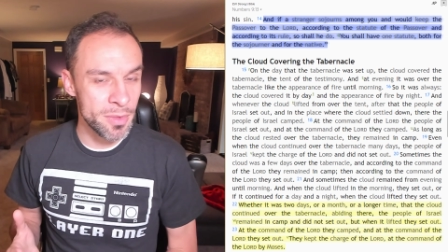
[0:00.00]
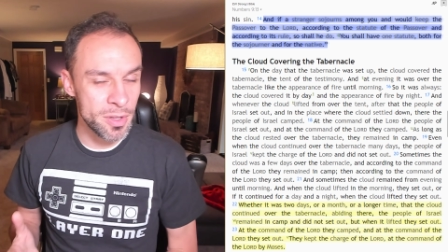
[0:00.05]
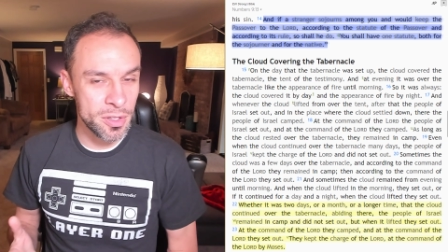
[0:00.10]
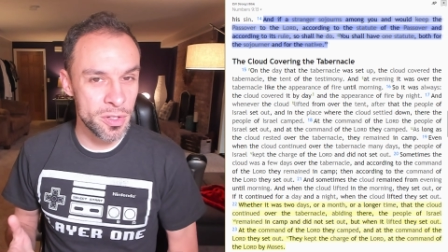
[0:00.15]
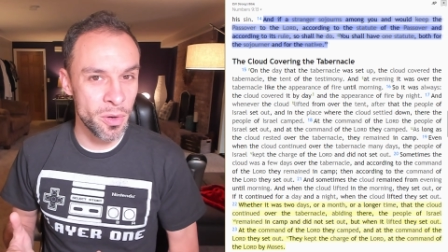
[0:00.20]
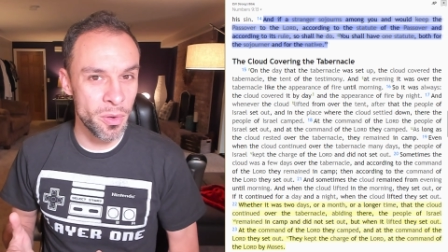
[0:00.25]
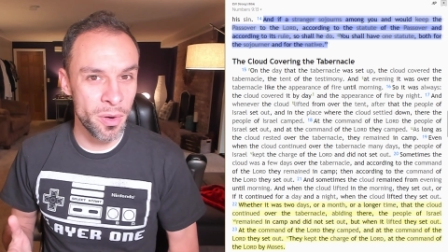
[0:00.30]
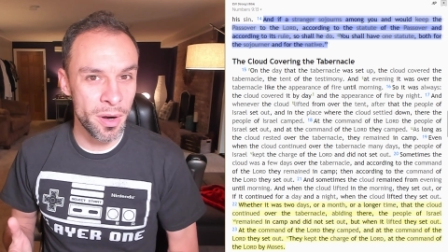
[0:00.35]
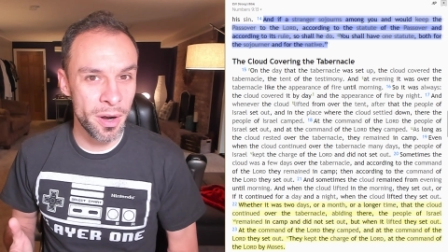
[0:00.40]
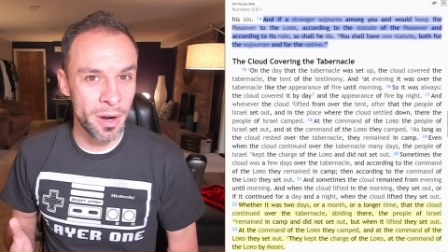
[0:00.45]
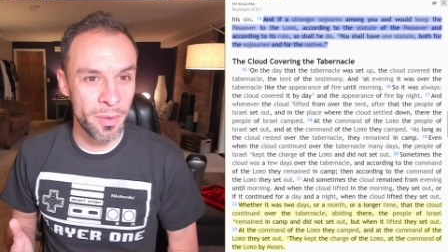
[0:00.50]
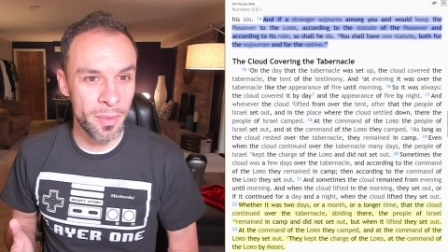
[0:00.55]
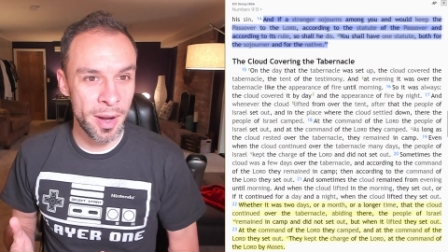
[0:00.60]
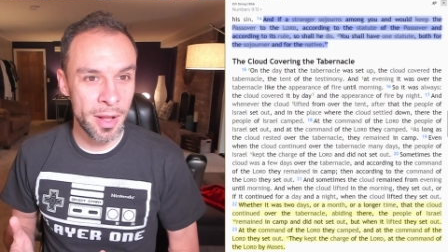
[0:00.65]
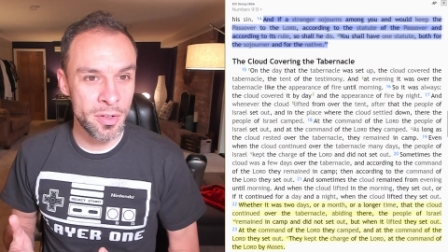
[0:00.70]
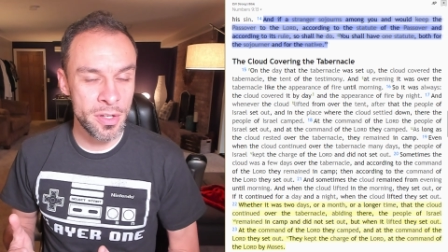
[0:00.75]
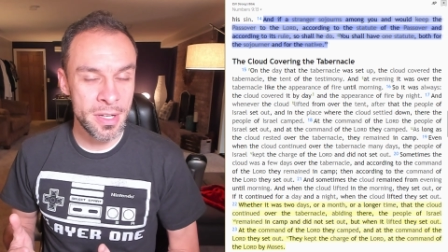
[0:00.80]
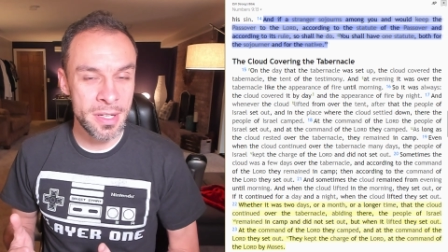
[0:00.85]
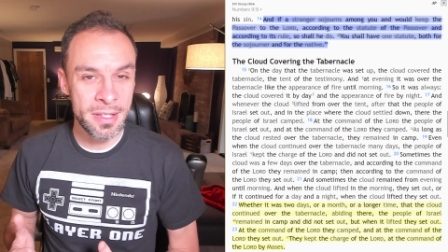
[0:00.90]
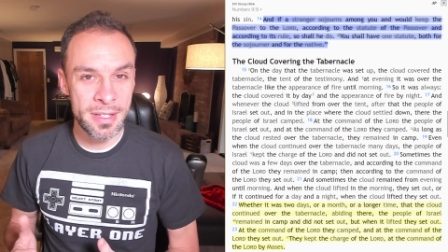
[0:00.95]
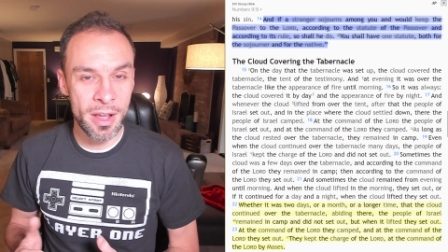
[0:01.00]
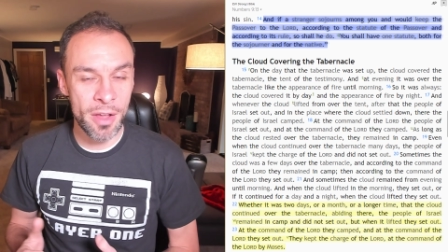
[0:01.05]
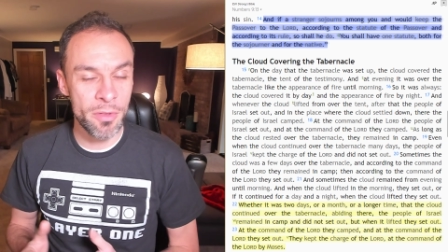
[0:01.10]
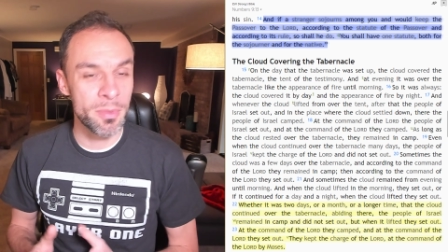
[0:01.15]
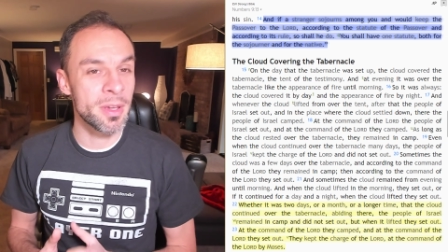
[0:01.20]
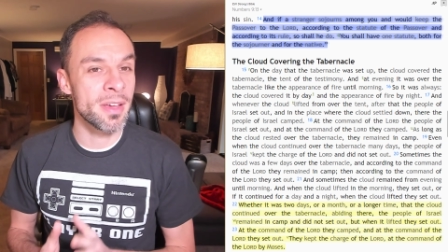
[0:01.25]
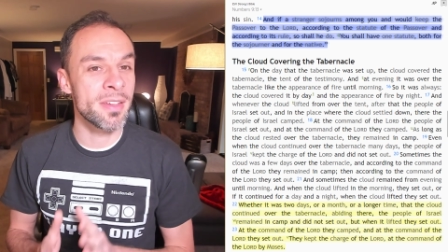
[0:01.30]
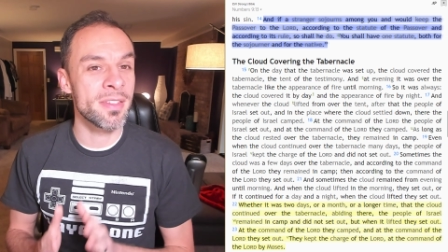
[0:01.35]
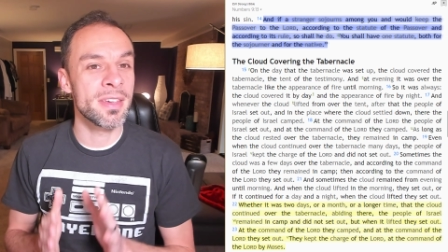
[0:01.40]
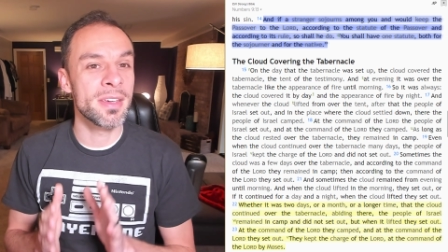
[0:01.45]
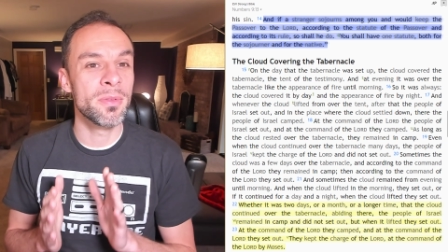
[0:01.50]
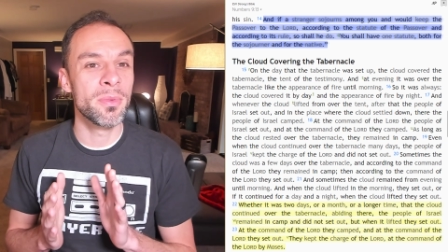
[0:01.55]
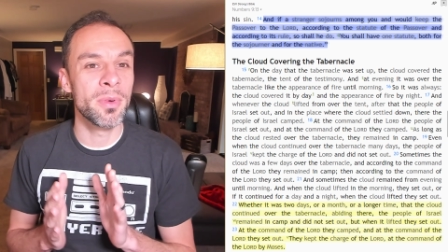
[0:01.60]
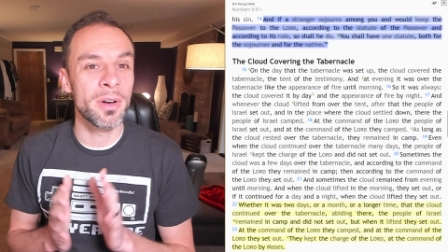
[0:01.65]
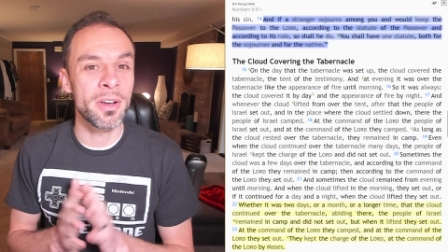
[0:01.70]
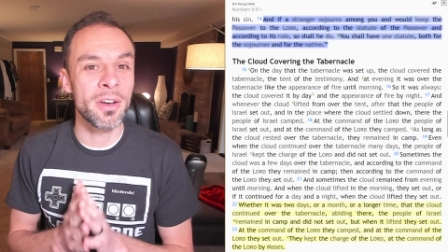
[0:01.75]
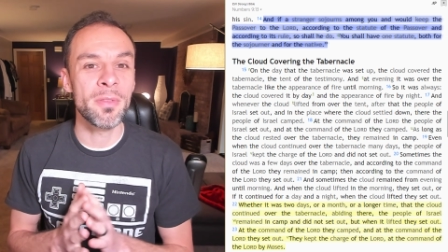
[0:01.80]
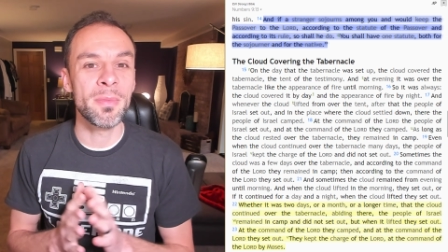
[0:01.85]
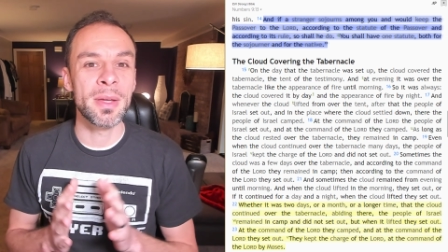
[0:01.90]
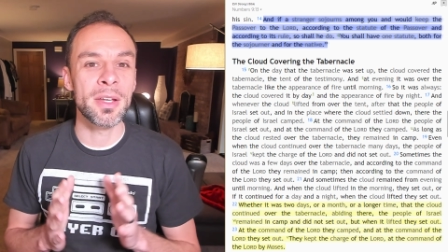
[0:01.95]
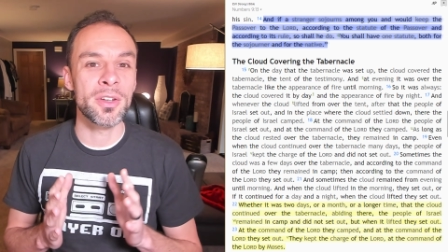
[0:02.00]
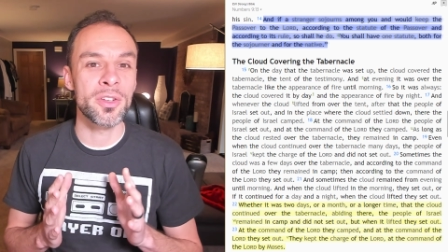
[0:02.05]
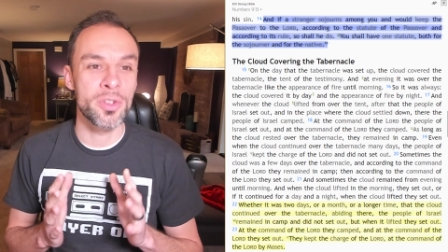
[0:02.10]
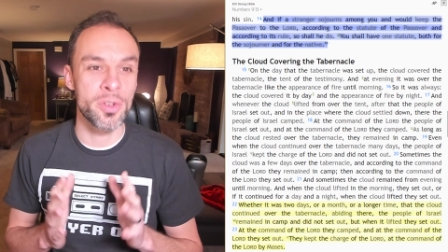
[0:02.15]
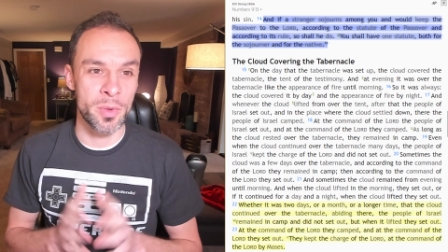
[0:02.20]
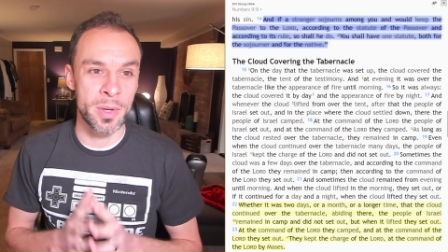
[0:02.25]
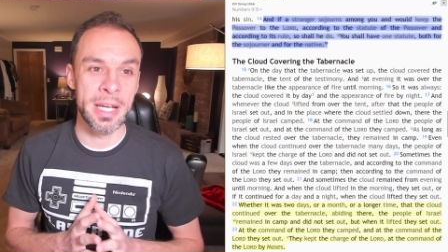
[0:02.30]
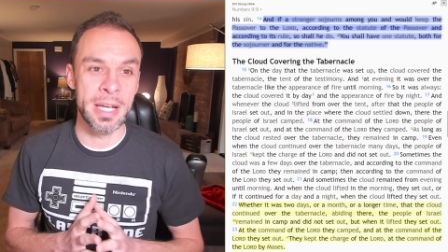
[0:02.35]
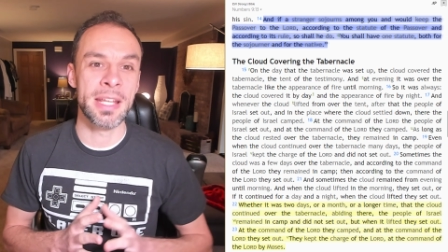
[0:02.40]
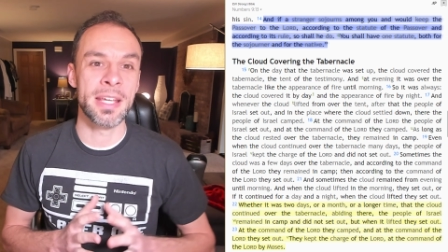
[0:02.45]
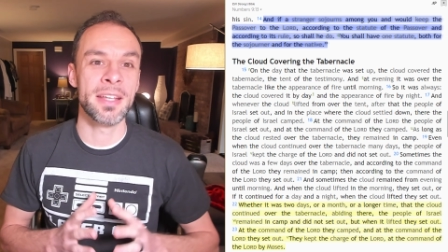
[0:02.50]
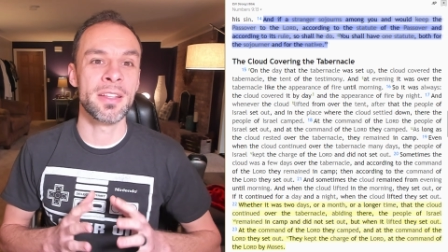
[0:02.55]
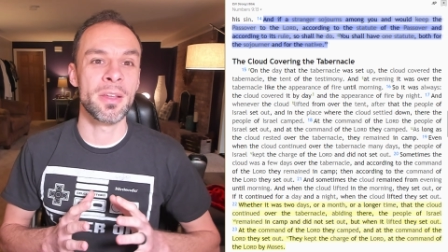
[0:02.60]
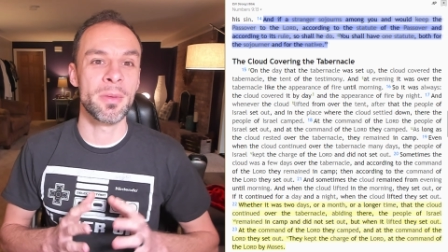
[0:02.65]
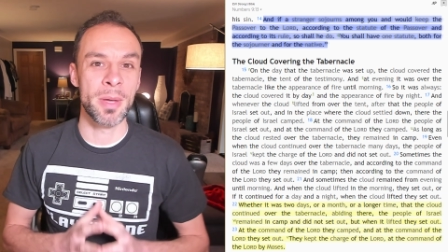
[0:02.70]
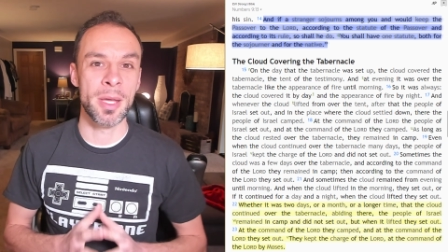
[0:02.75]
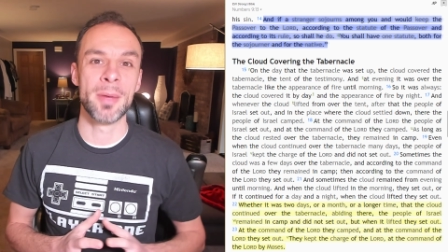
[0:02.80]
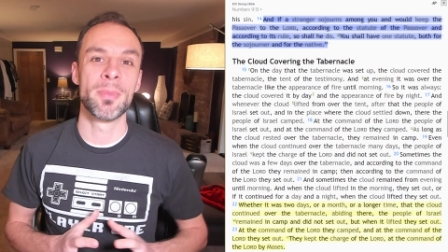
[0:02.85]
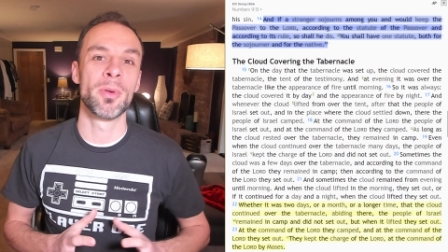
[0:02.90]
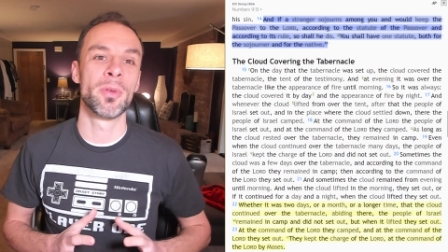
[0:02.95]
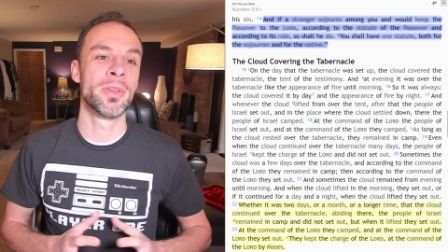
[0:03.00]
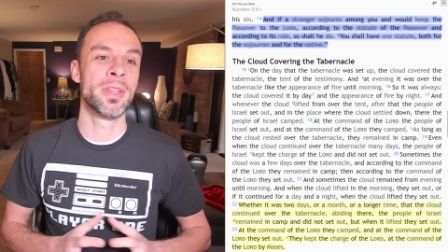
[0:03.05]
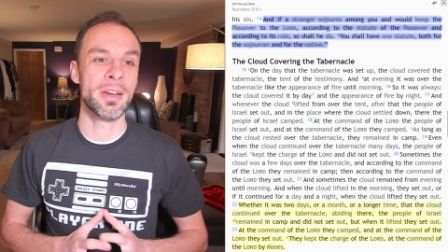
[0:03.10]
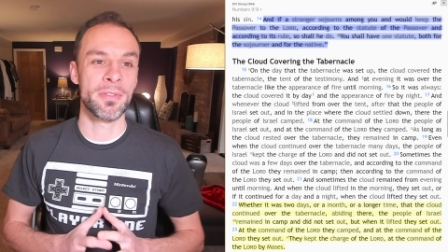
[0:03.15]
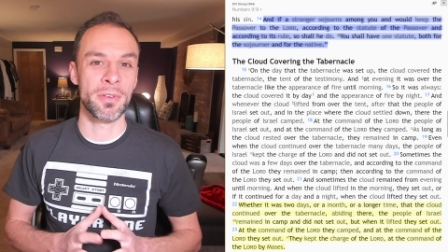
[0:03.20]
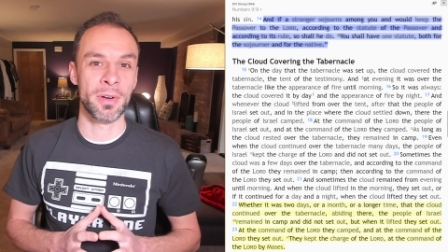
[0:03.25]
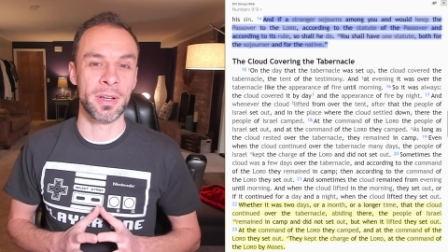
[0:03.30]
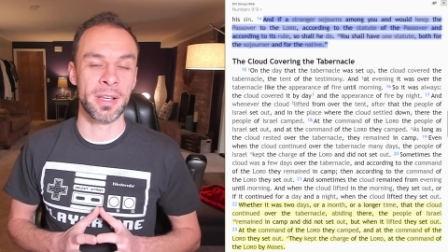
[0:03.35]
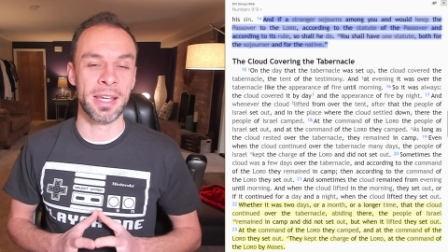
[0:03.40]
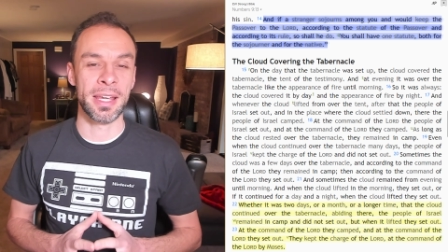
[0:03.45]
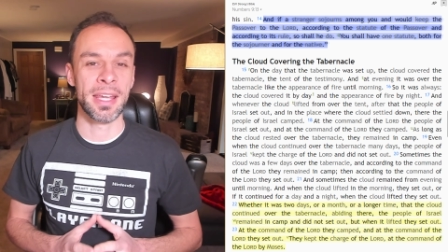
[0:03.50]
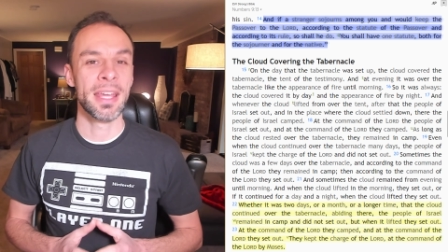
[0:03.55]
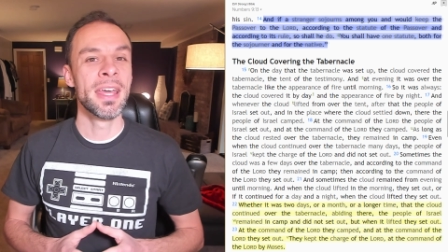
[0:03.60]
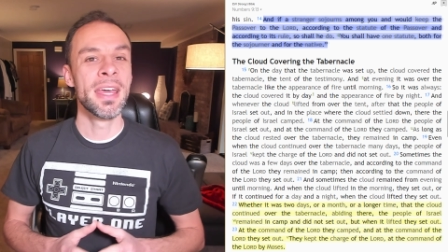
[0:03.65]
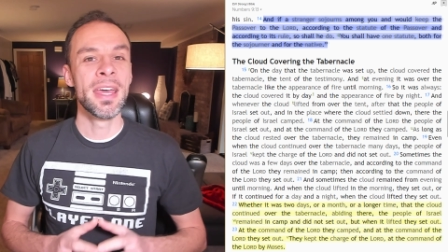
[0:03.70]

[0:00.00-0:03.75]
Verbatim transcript: the Torah around Gentiles because he would have been treating the people differently.